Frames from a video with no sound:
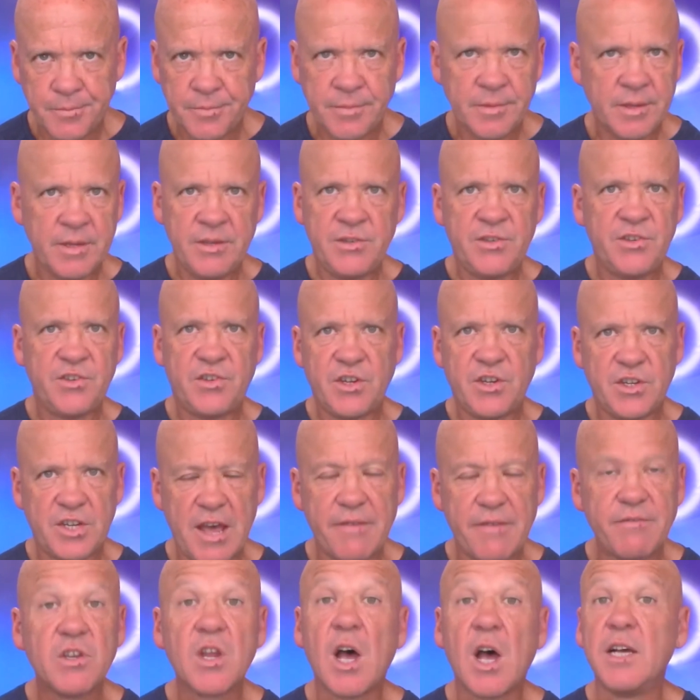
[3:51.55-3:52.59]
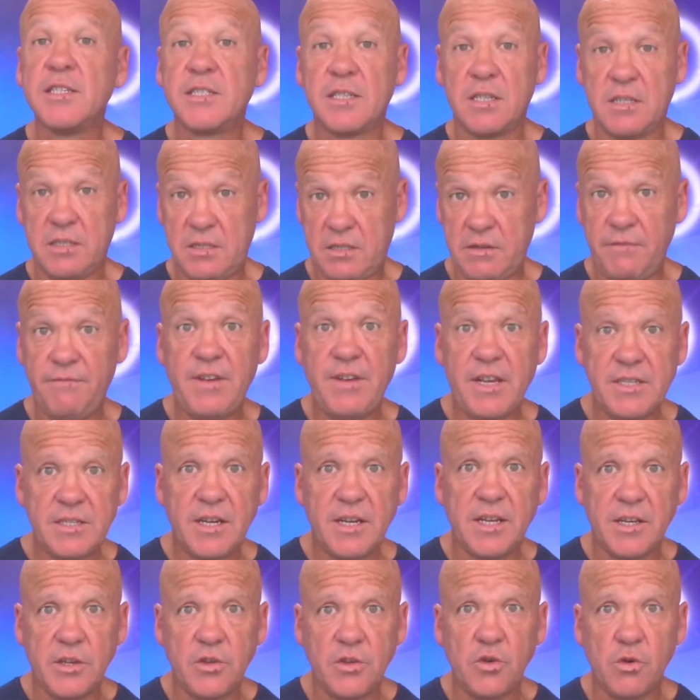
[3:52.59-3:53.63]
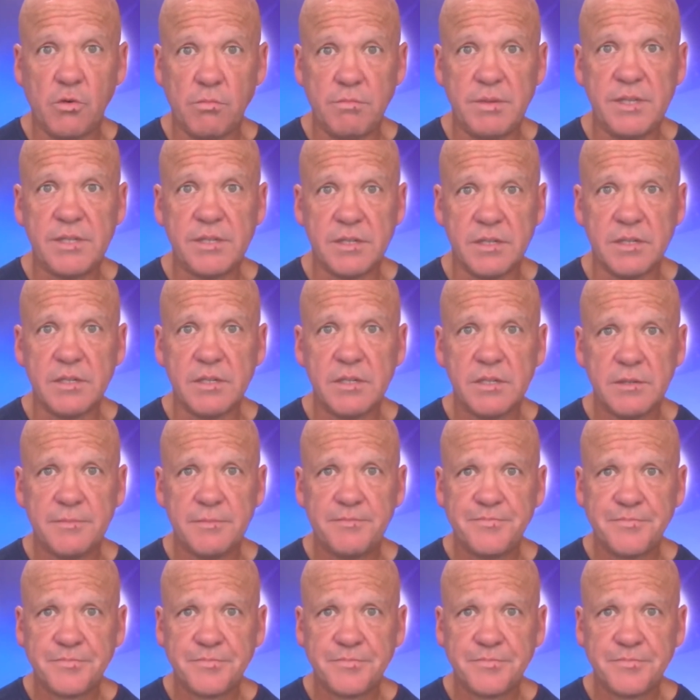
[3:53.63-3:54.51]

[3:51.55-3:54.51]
this is just advertising, it's investing in your business.